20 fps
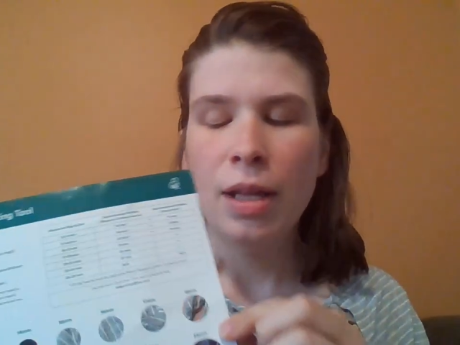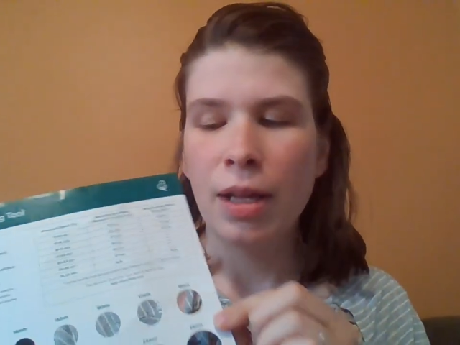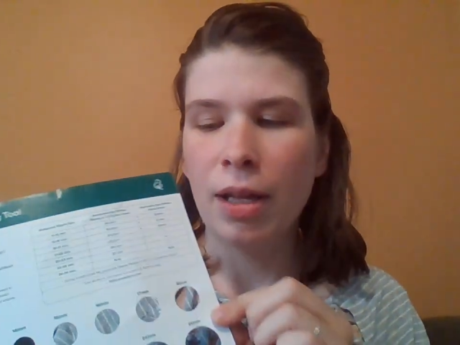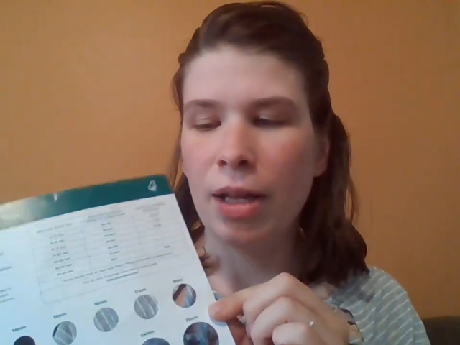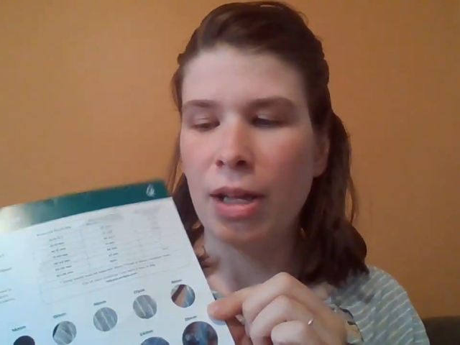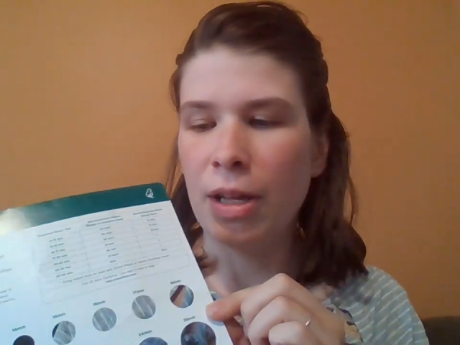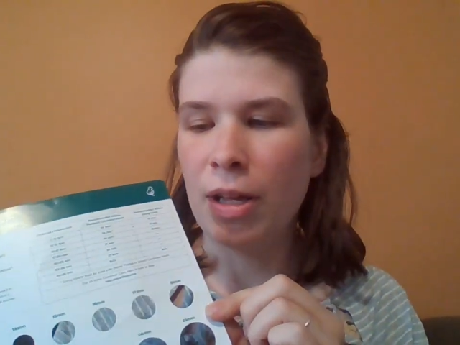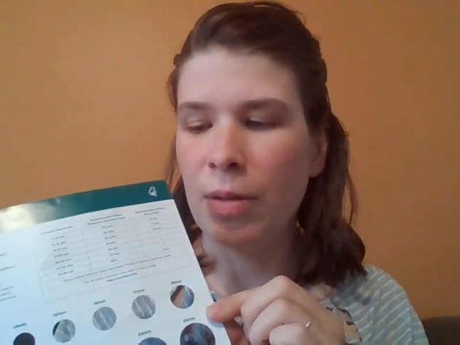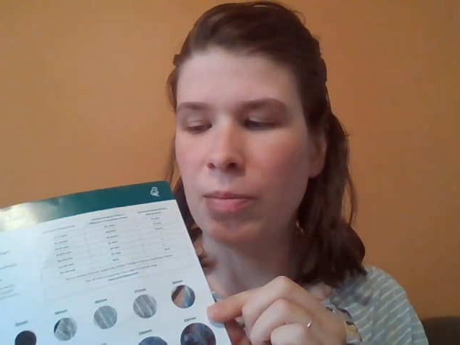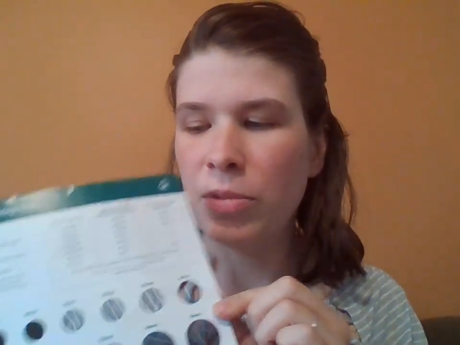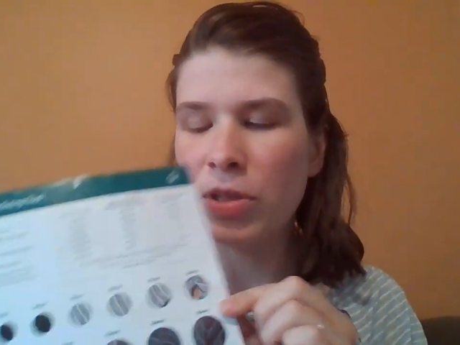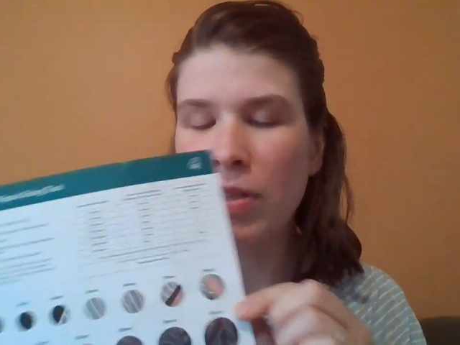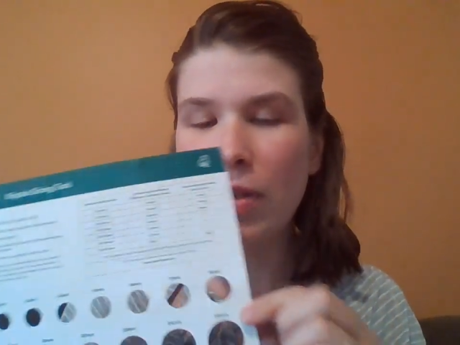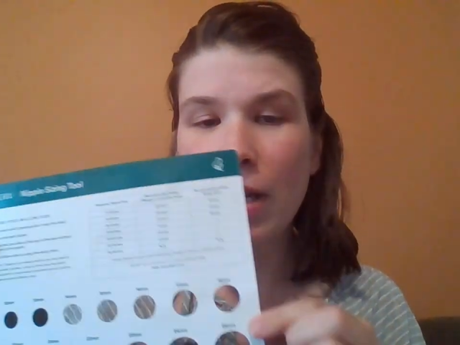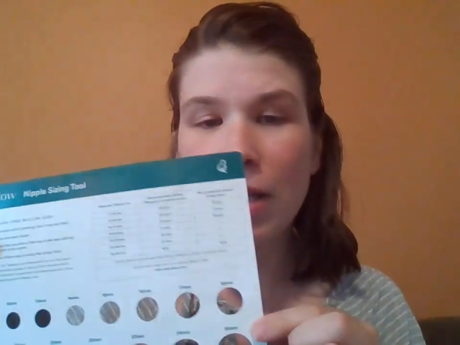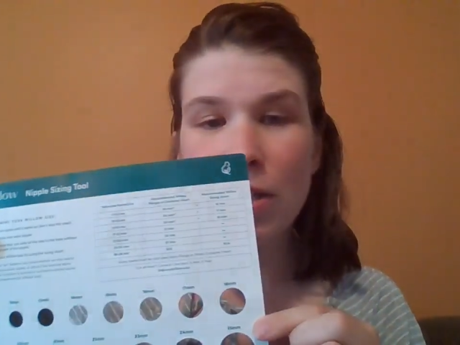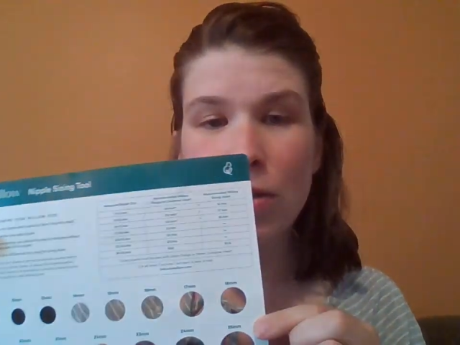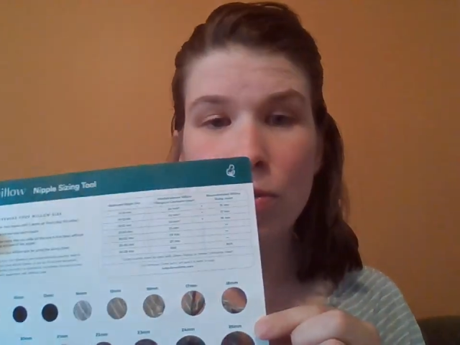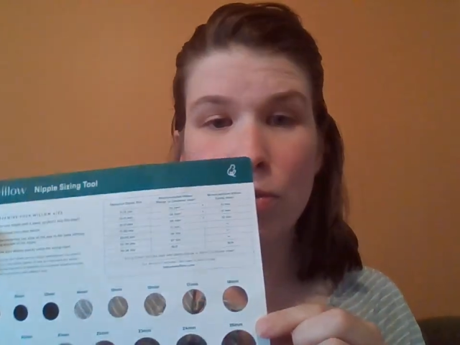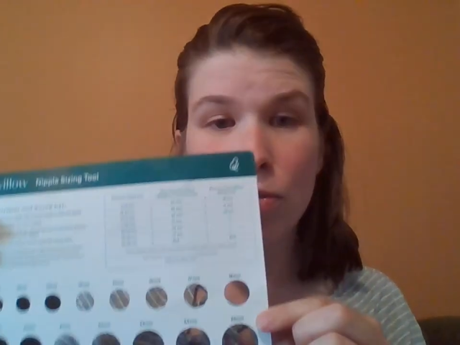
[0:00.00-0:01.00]
So
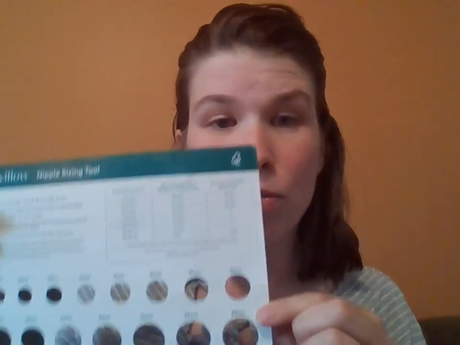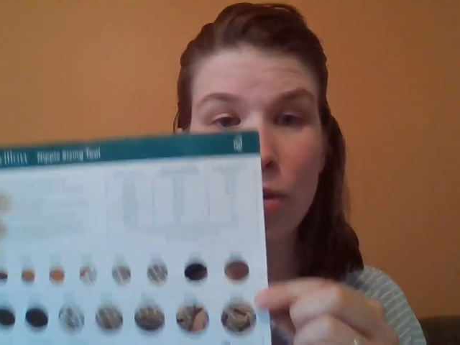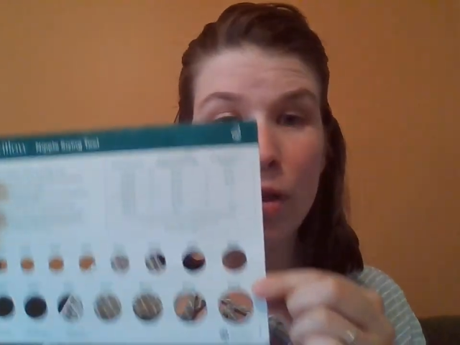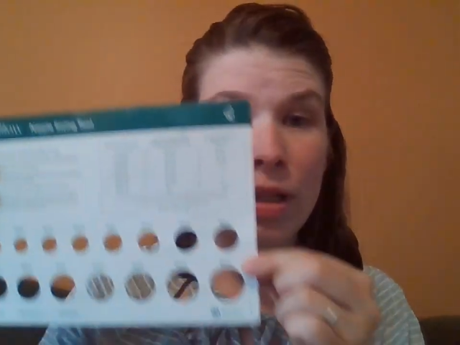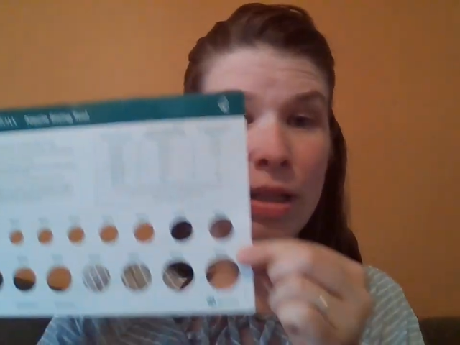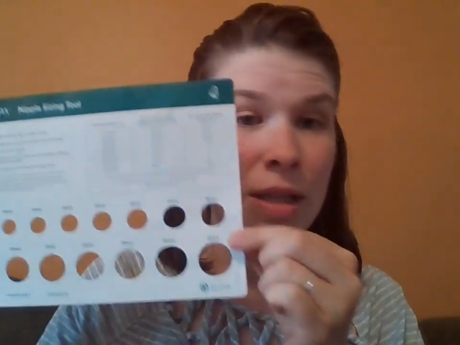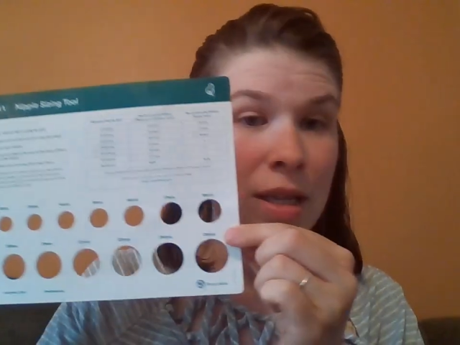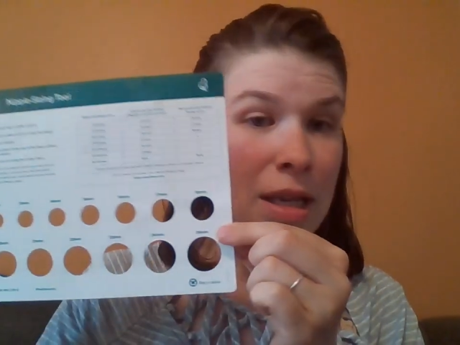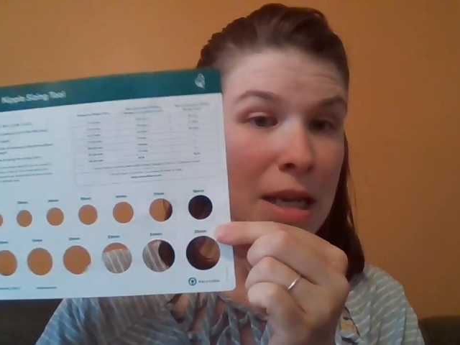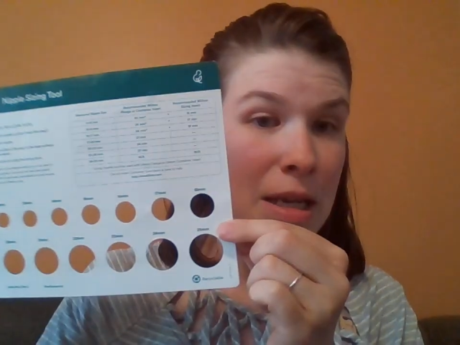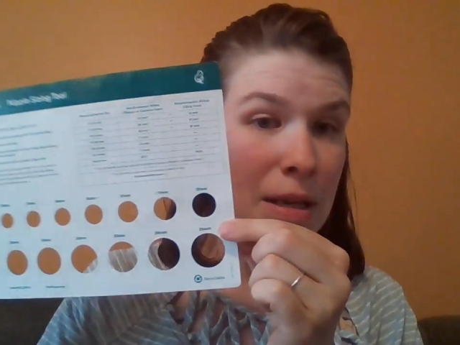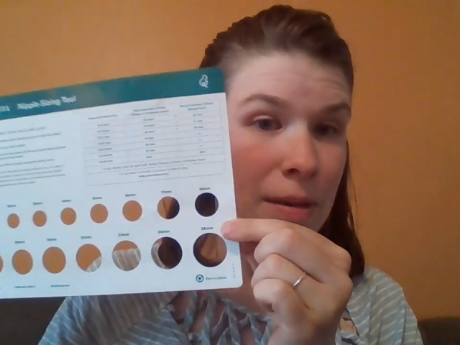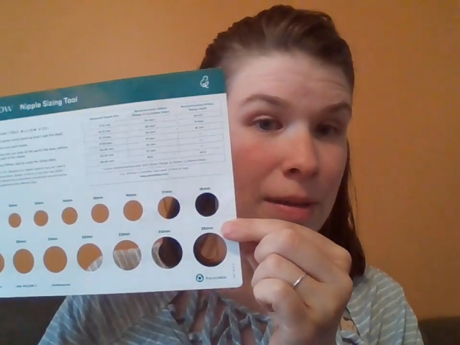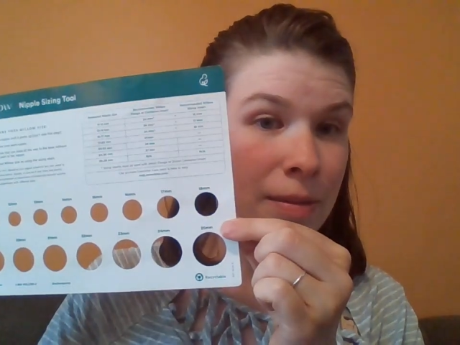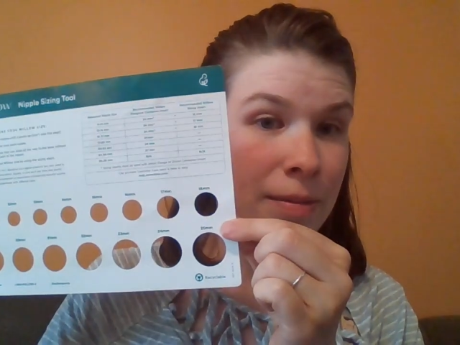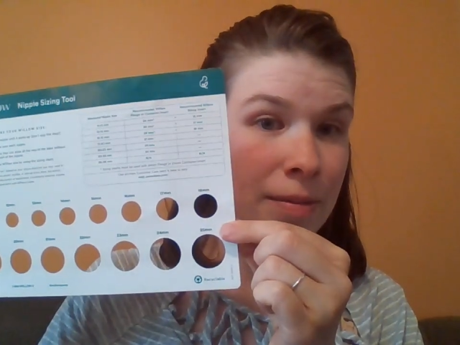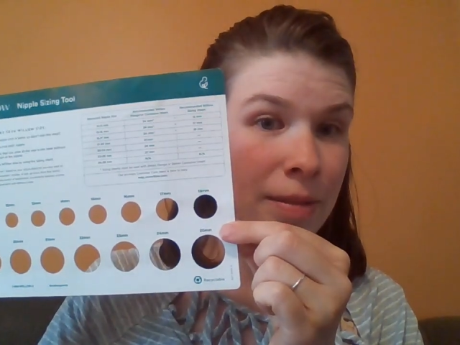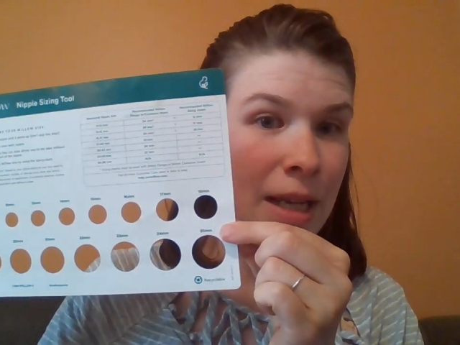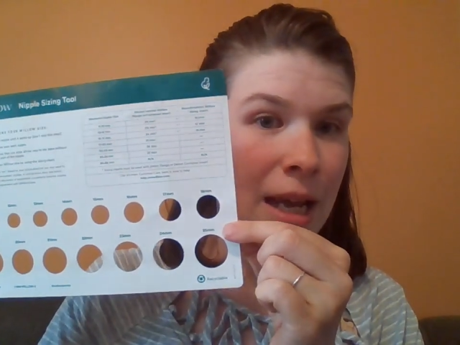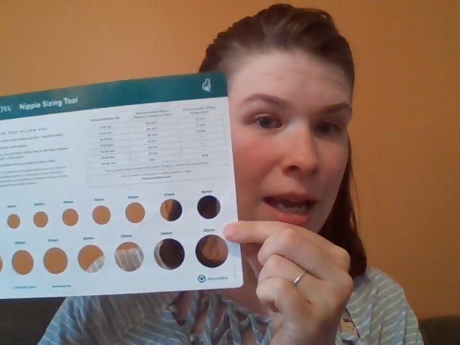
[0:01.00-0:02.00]
that's really
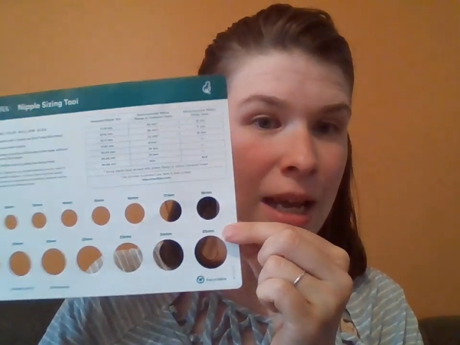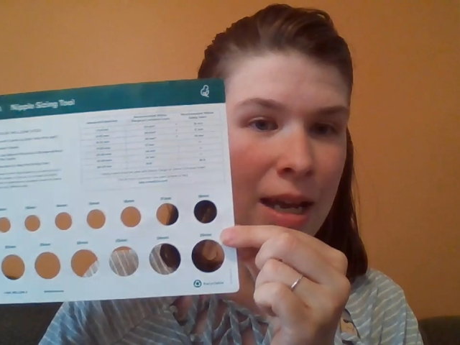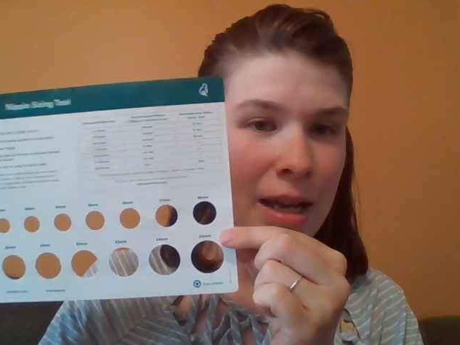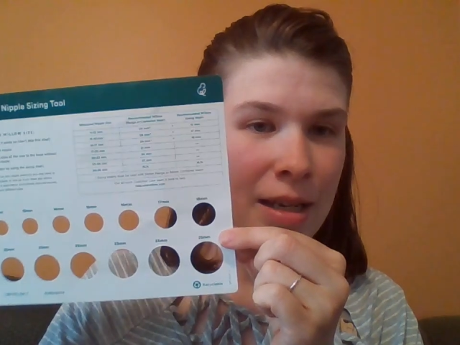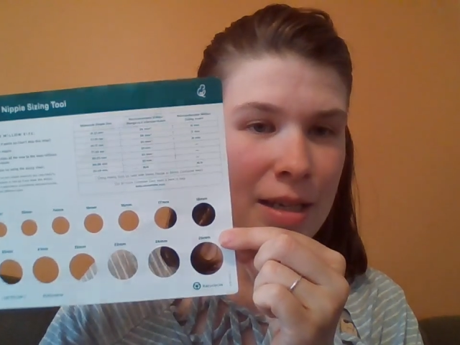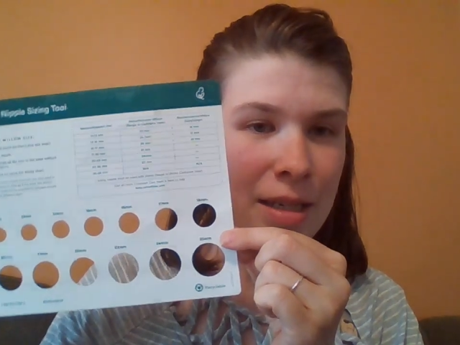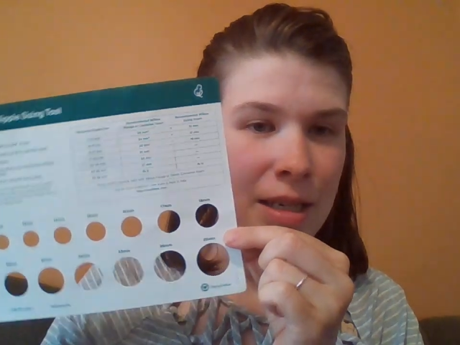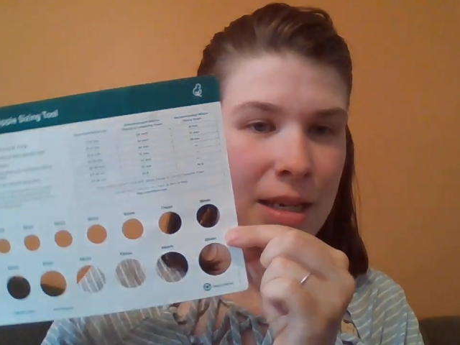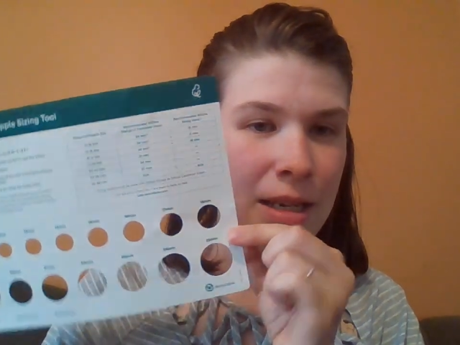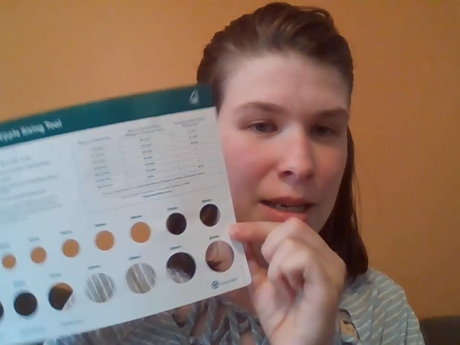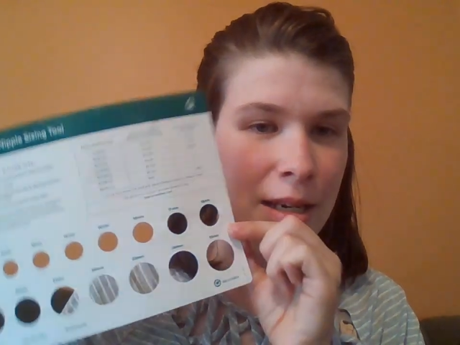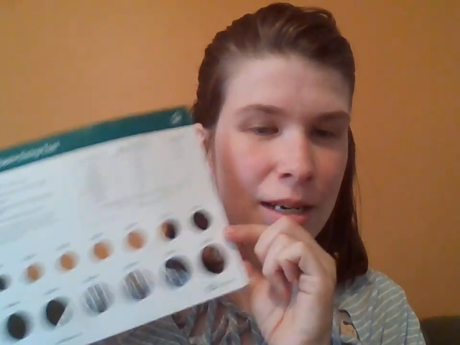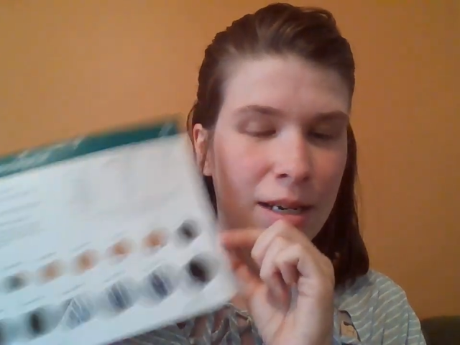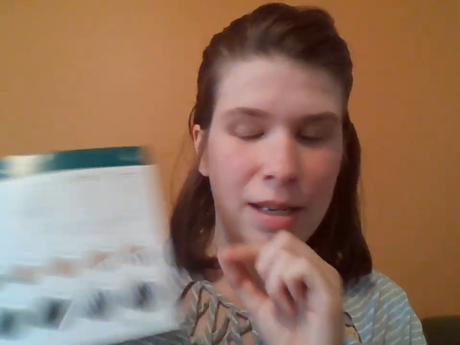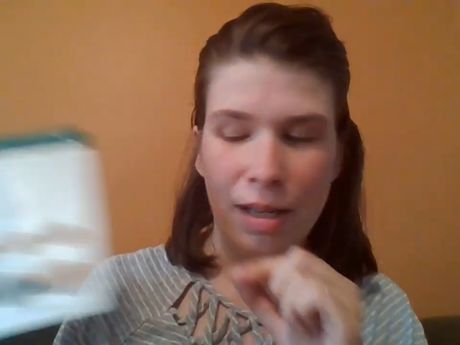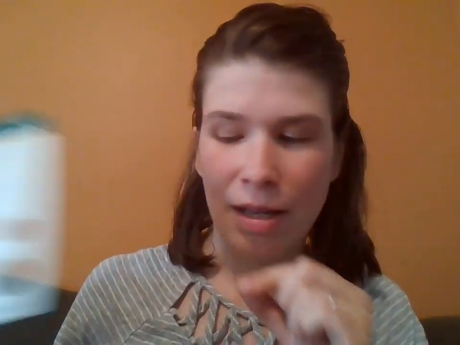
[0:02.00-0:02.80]
handy.